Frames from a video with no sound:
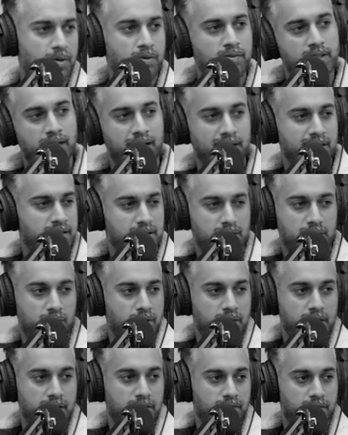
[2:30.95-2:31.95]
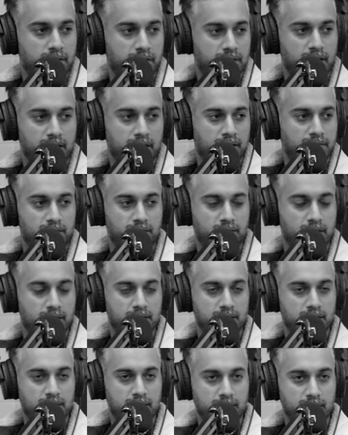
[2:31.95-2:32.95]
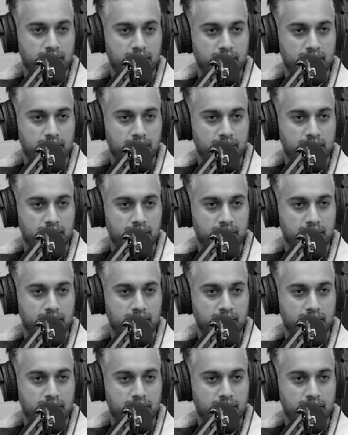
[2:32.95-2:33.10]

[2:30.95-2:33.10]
Over there is totally different, like in French.